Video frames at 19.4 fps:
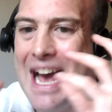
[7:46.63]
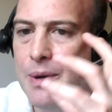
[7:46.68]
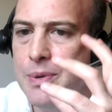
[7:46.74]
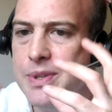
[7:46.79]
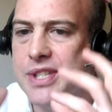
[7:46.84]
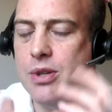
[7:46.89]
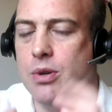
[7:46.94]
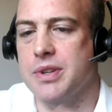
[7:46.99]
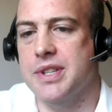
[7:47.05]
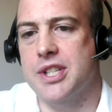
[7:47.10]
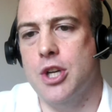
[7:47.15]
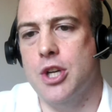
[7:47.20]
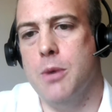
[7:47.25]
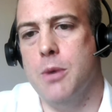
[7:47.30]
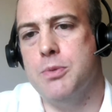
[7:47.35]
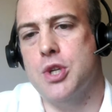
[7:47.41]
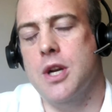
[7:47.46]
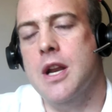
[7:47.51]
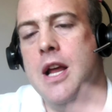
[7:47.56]
outsourcing
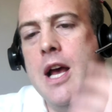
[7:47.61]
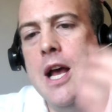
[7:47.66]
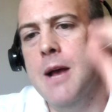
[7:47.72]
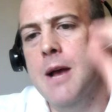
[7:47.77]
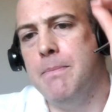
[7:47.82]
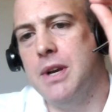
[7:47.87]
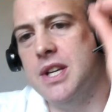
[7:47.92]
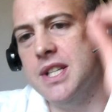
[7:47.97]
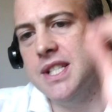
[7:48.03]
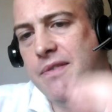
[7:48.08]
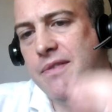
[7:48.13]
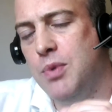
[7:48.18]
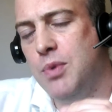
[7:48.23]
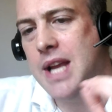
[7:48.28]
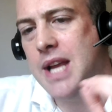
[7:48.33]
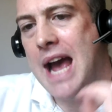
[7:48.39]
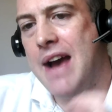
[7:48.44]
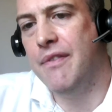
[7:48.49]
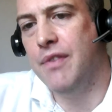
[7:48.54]
option, because if
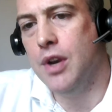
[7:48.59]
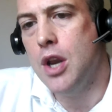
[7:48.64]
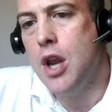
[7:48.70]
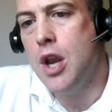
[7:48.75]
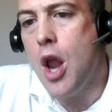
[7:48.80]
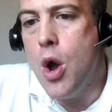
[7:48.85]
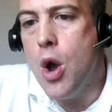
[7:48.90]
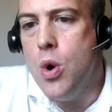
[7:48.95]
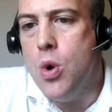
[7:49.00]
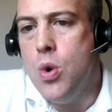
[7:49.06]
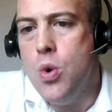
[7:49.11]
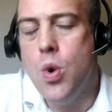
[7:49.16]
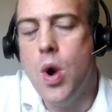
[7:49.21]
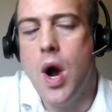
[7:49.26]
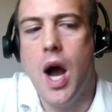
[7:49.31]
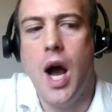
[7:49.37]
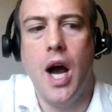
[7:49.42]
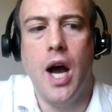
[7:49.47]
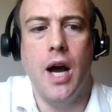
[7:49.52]
we have
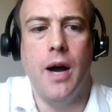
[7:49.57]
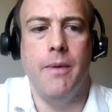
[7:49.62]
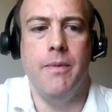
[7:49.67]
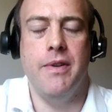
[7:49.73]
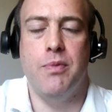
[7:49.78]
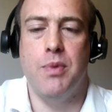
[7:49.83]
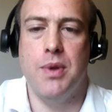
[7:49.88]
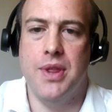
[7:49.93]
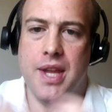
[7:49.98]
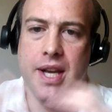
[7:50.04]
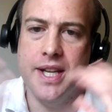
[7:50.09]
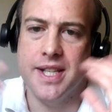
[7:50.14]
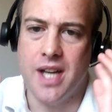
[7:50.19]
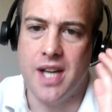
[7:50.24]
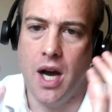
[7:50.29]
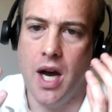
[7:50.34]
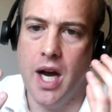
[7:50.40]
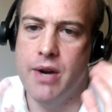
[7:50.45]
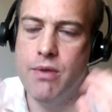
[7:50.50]
if we think it's
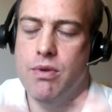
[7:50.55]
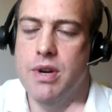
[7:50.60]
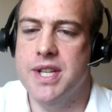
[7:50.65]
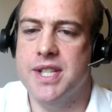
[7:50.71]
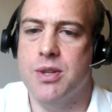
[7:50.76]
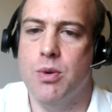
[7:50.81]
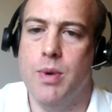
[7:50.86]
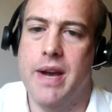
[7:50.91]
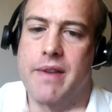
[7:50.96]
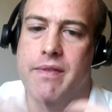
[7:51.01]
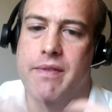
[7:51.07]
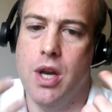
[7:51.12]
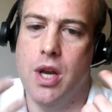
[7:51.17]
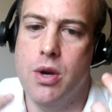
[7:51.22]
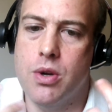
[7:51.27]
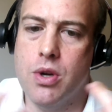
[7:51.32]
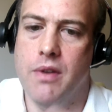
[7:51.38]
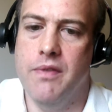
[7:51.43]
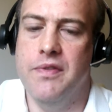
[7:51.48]
a high risk, we have
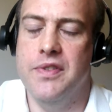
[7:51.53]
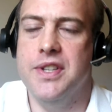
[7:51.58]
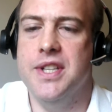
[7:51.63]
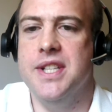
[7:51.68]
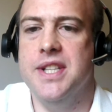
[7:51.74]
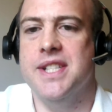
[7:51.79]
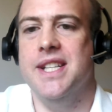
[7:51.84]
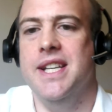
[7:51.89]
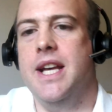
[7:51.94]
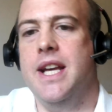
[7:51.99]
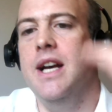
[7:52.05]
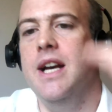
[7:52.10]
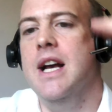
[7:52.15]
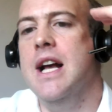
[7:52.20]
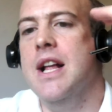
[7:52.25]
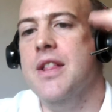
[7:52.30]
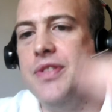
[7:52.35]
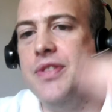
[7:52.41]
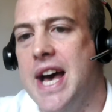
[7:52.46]
low confidence in it,
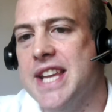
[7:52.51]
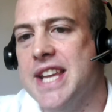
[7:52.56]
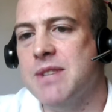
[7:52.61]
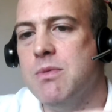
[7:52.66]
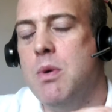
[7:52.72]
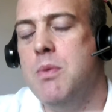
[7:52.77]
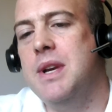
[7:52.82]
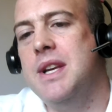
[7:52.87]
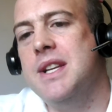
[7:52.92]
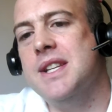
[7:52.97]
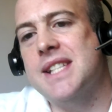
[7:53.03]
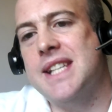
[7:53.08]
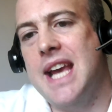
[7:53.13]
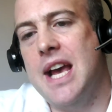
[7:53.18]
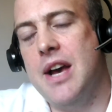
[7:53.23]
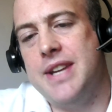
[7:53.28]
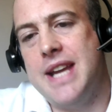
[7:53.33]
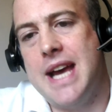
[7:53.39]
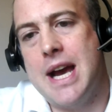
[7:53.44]
that's where we can
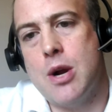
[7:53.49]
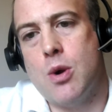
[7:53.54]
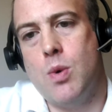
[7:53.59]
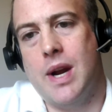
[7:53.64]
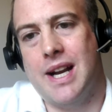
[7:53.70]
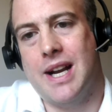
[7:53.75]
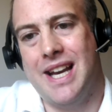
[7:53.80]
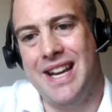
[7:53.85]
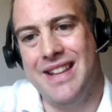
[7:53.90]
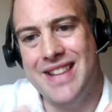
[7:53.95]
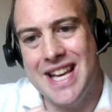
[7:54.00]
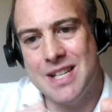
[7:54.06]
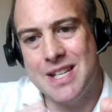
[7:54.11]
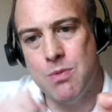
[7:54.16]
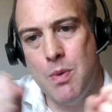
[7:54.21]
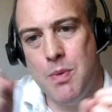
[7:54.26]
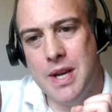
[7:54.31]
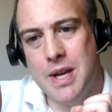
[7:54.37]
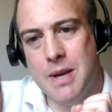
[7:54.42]
scale down quickly, and
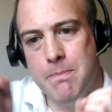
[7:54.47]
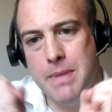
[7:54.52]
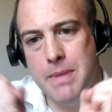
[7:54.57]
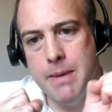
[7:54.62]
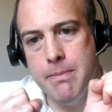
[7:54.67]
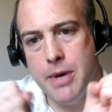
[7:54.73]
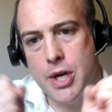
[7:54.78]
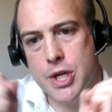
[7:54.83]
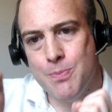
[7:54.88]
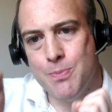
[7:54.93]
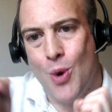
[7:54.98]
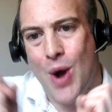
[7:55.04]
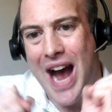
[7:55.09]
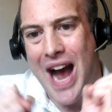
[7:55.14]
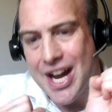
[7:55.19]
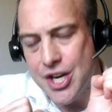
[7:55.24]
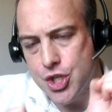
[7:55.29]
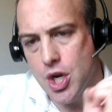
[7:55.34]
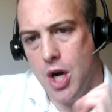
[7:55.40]
that's where we can be a much more
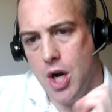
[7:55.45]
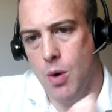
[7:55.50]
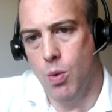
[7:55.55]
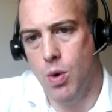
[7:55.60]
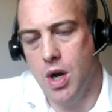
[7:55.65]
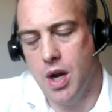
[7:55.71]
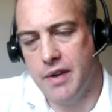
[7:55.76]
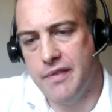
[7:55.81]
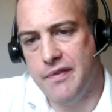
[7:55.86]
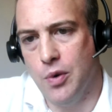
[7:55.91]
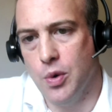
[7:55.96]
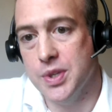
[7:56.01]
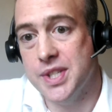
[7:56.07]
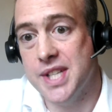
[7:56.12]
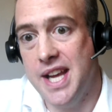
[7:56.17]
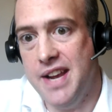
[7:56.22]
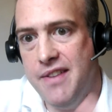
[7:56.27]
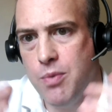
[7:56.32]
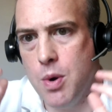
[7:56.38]
agile
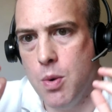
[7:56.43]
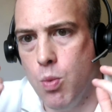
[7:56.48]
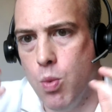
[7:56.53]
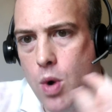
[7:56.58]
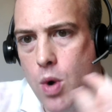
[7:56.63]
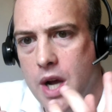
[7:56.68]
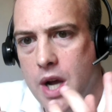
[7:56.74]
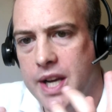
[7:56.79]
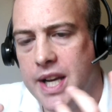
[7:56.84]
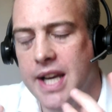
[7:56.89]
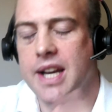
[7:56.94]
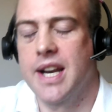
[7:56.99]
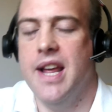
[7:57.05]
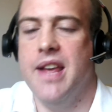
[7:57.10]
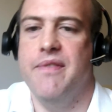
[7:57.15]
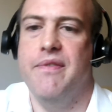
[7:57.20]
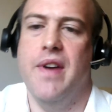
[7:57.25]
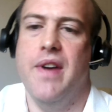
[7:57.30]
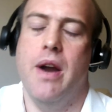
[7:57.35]
workforce if we're working in
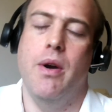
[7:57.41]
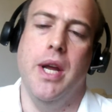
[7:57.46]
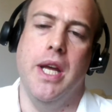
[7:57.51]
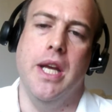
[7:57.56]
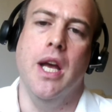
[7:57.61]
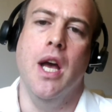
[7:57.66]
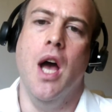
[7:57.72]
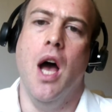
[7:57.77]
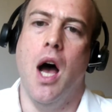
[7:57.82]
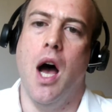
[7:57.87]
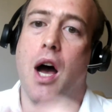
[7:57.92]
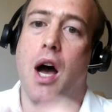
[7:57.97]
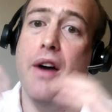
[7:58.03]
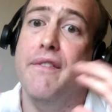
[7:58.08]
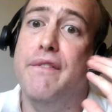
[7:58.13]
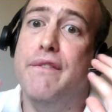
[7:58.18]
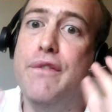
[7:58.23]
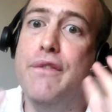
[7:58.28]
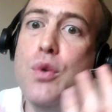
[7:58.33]
a very
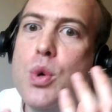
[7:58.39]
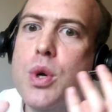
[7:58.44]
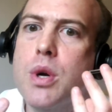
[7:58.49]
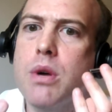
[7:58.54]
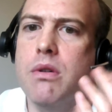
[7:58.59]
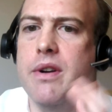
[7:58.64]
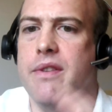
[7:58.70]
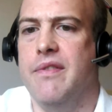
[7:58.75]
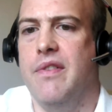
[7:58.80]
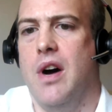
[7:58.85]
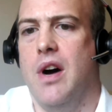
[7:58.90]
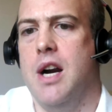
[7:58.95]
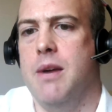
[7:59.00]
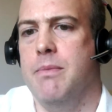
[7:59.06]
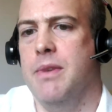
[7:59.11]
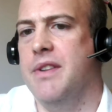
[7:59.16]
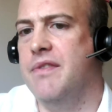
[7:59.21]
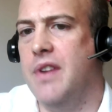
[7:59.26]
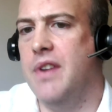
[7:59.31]
VUCA
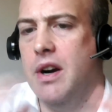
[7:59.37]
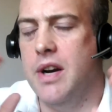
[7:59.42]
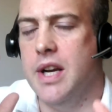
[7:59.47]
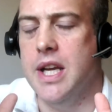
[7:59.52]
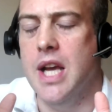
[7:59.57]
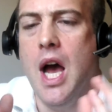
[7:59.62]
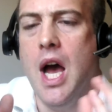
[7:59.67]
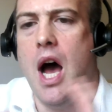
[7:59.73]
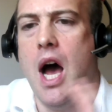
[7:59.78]
environment, very